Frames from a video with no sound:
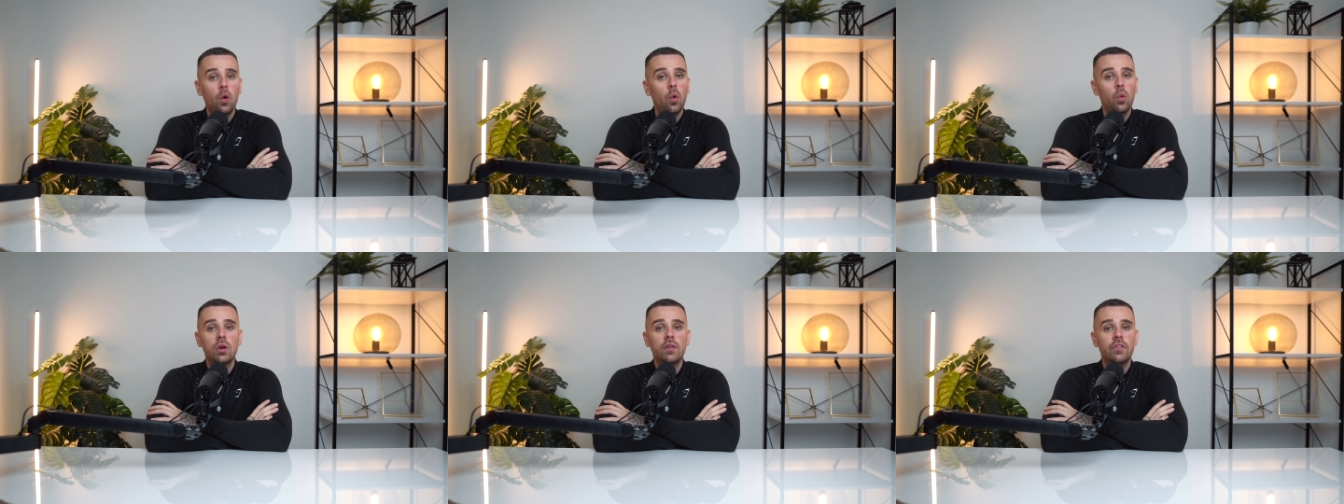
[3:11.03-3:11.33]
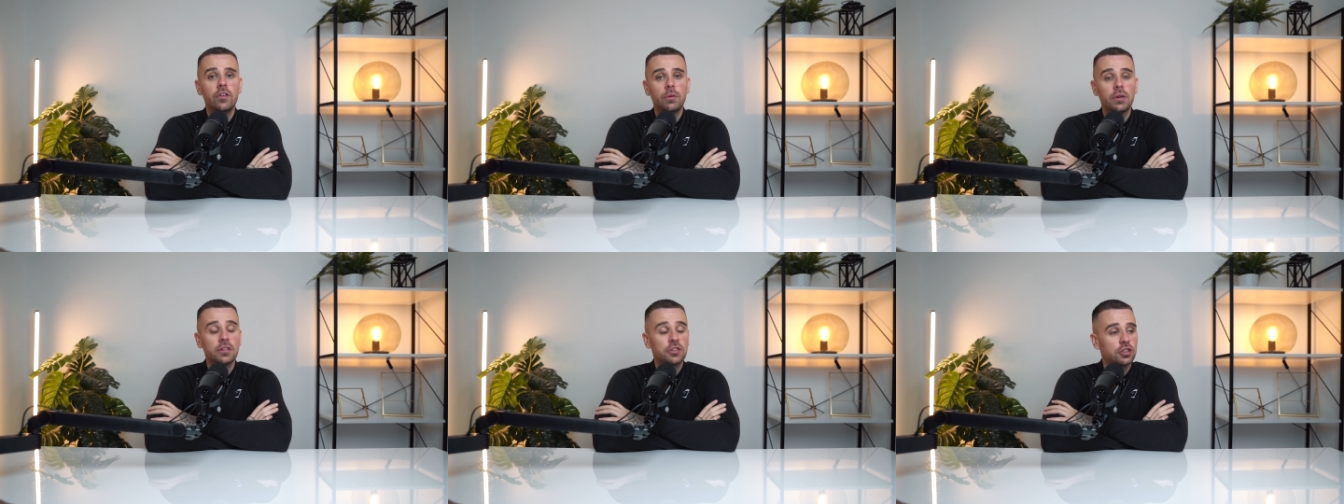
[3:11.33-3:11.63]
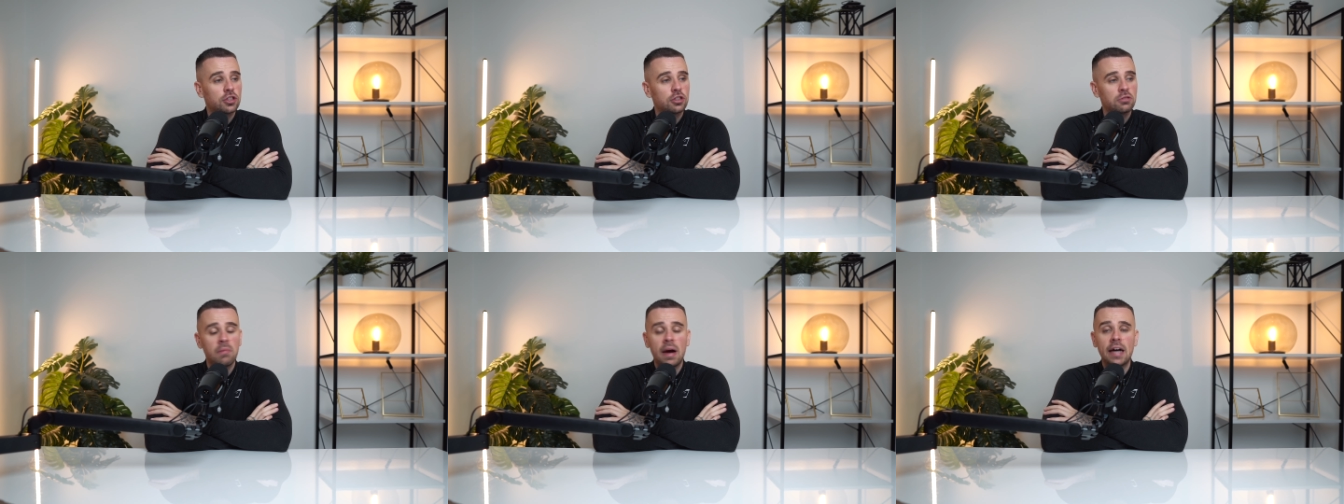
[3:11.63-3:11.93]
all of you are
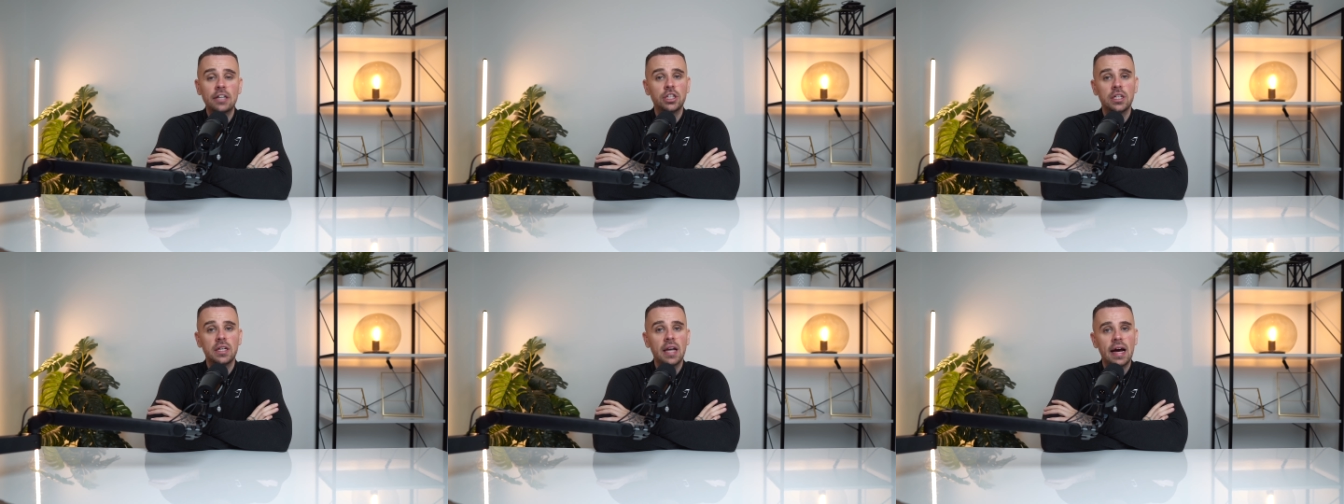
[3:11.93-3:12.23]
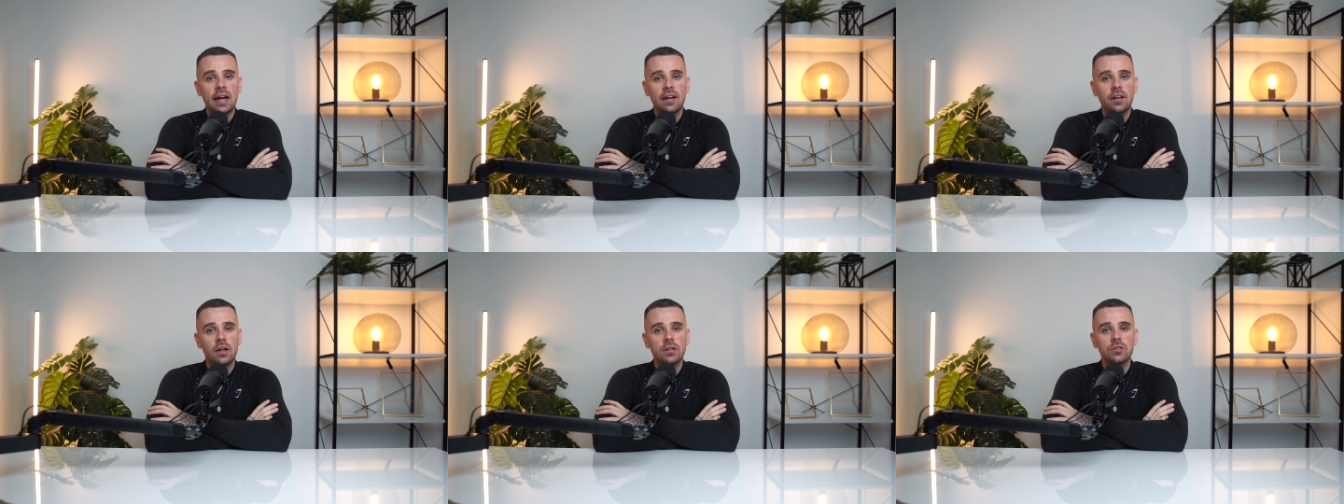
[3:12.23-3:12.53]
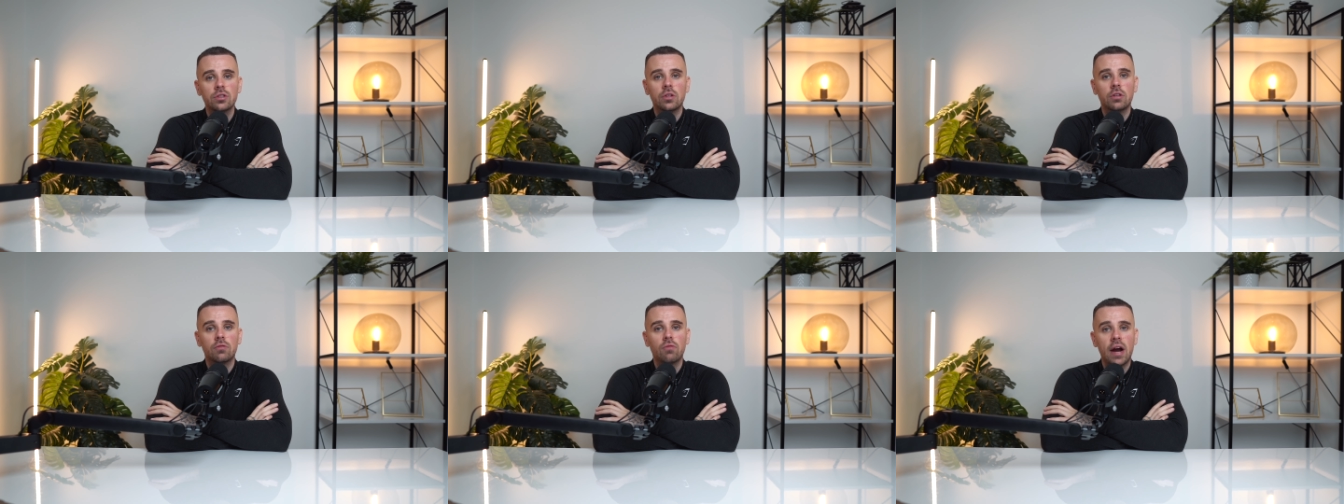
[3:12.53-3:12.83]
smashing Nando's
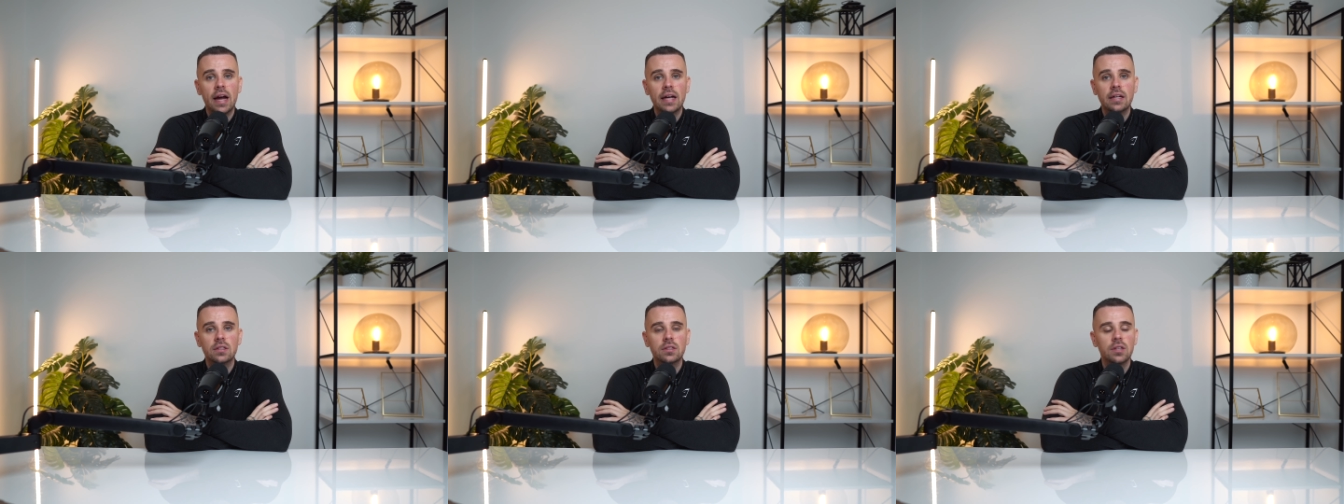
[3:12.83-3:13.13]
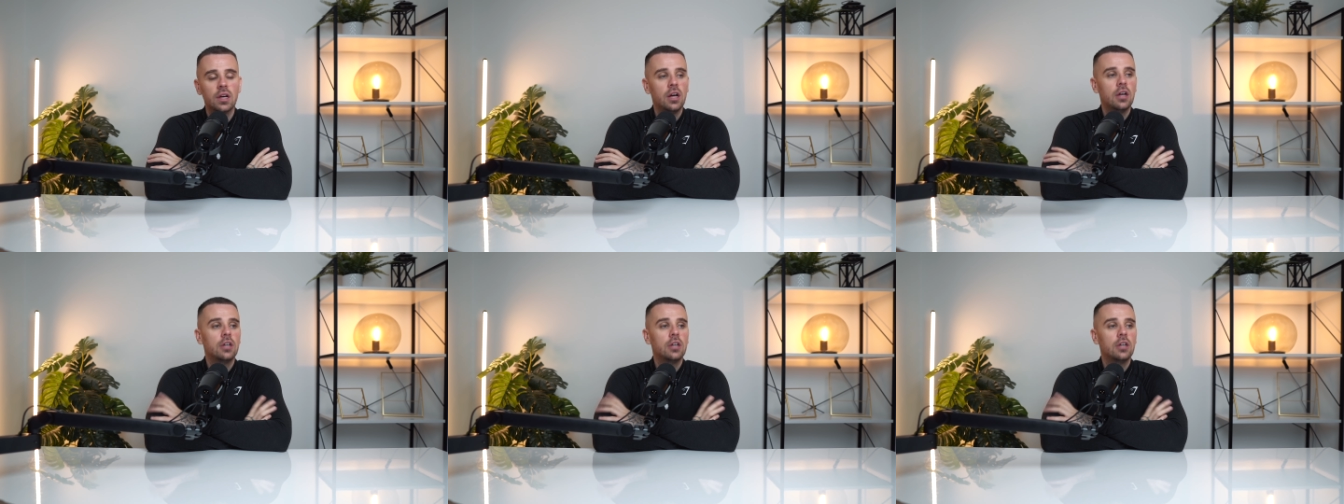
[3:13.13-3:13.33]
on the regs.